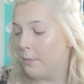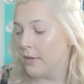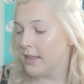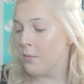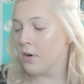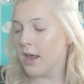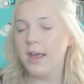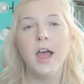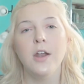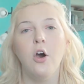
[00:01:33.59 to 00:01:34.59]
But then when I
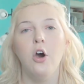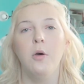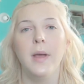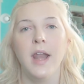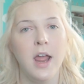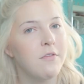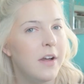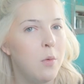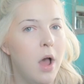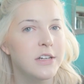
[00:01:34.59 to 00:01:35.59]
got home and I
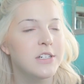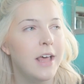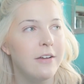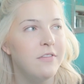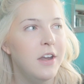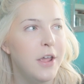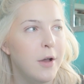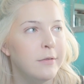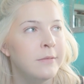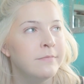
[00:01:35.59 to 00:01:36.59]
rewatched that
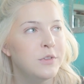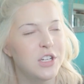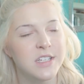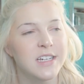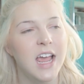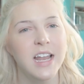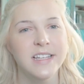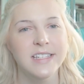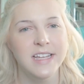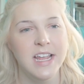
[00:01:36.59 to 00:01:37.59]
video just to kind
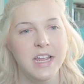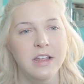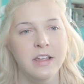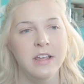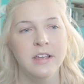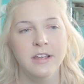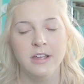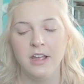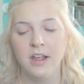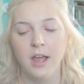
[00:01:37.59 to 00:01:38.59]
of see,
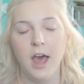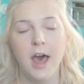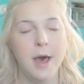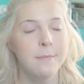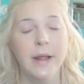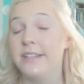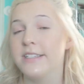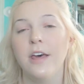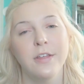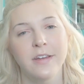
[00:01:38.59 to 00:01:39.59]
it's
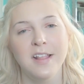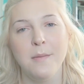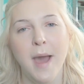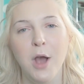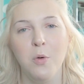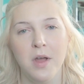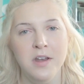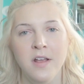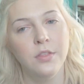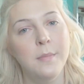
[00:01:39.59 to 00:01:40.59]
nothing like the MAC
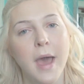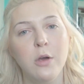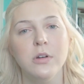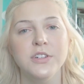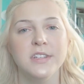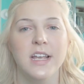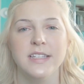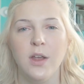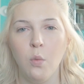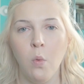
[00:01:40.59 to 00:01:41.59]
one. The MAC one just has
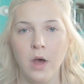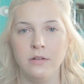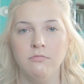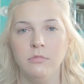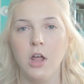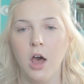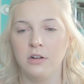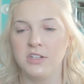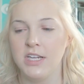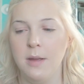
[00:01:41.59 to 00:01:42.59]
like one
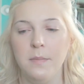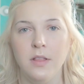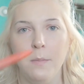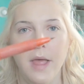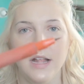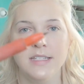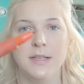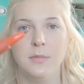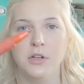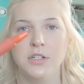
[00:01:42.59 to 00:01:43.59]
long tip in the pen,
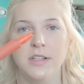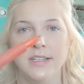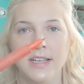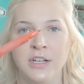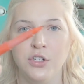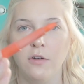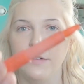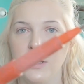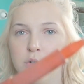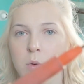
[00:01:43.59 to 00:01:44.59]
similar to this like Joe
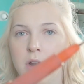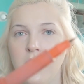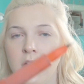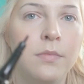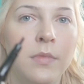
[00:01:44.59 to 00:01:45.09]
Fresh one.